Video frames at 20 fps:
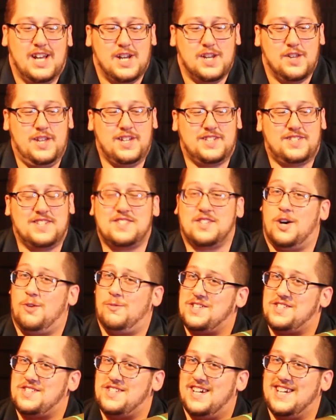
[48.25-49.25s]
this is
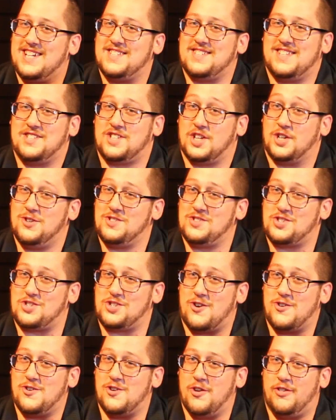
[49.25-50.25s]
always nice. It's a good
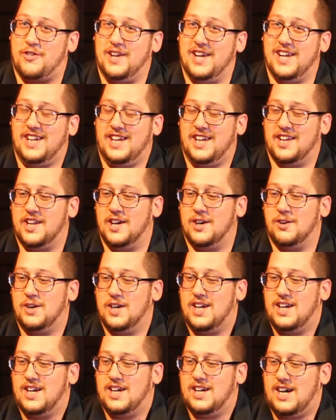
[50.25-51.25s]
starter thing, you know.
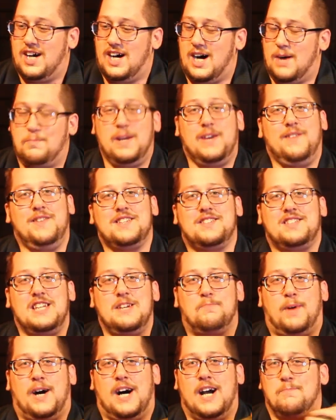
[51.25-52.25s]

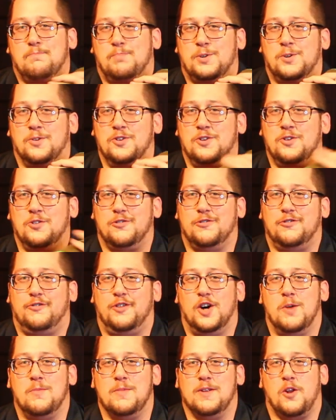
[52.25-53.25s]
PVC pipe, pool noodle
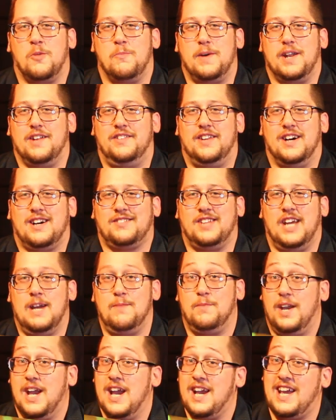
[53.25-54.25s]
foam, a little bit of duct
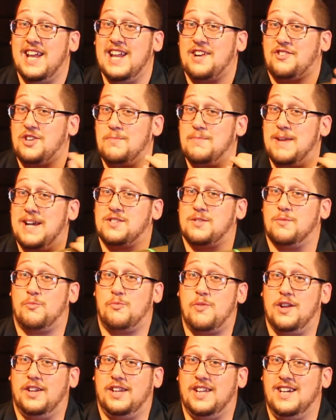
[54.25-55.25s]
tape. It can actually make some
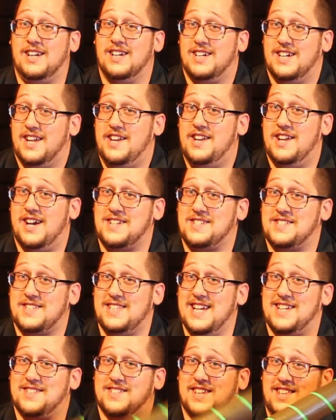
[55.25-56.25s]
really nice
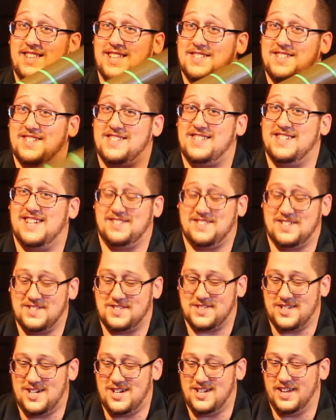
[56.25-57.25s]
things. Like this is nice and
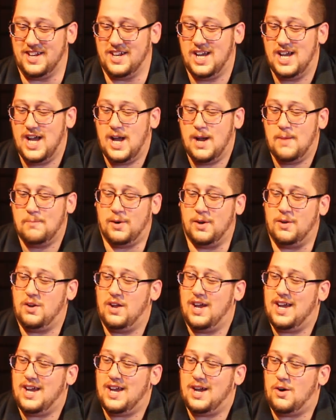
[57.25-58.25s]
solid. But
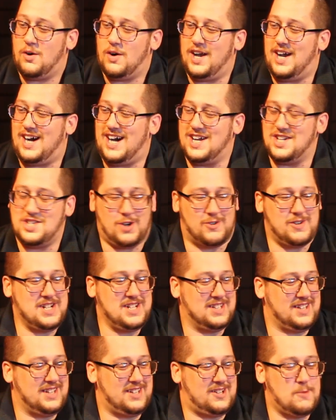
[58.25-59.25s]

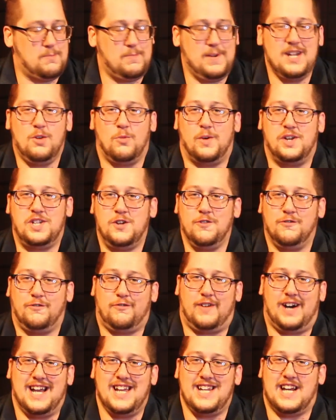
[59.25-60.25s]
during LARPing, when you
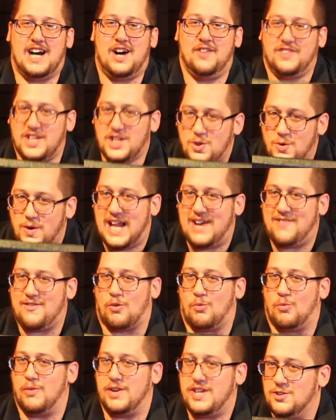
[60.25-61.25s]
find out that you can have
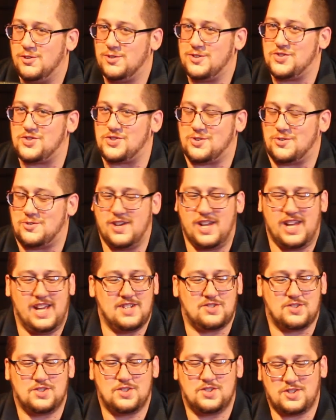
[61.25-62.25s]
a real sword,
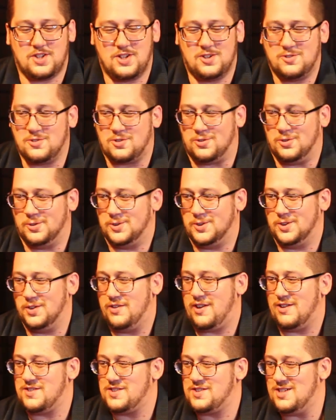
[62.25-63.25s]
it's so cool.
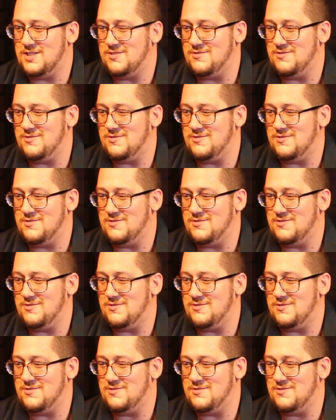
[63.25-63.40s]
They're so